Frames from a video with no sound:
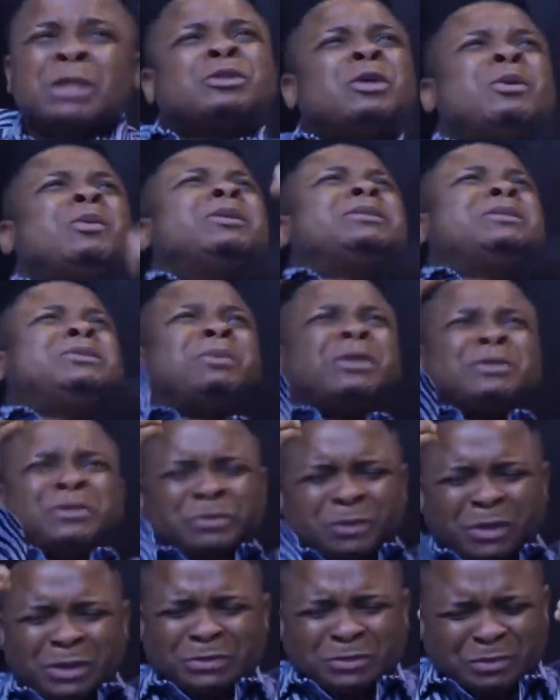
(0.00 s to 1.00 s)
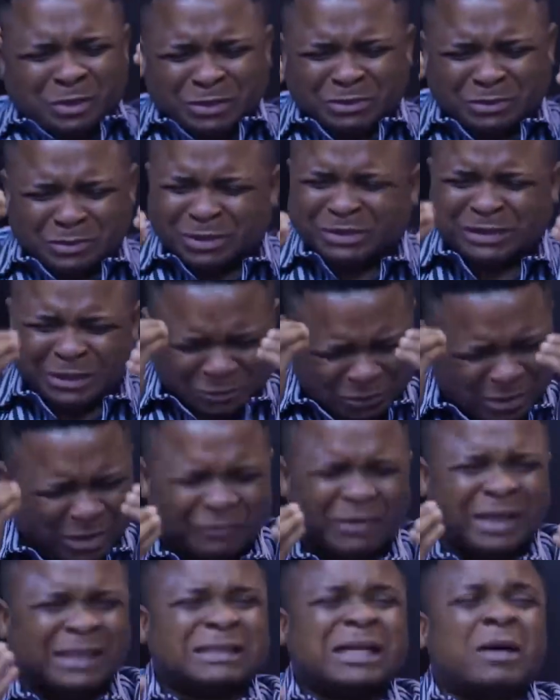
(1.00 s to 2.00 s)
So what at
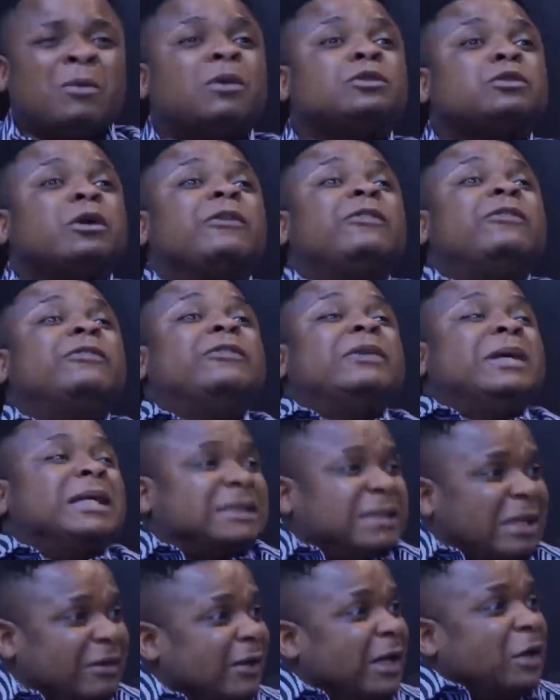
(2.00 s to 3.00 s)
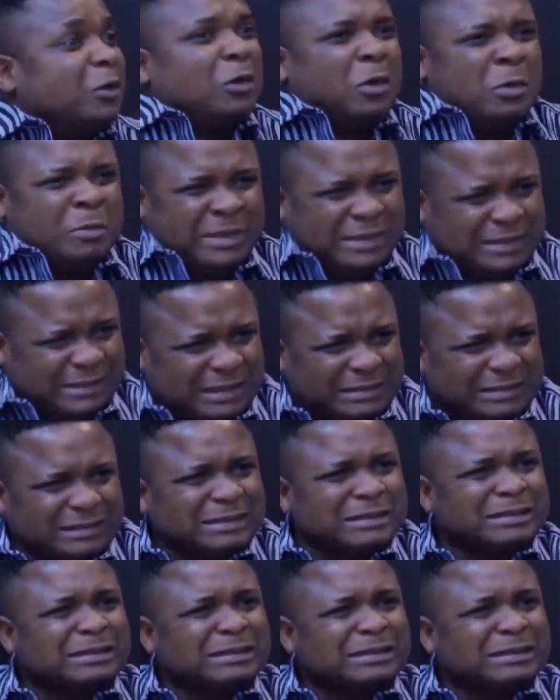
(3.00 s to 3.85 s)
all have I done? What offense have I committed?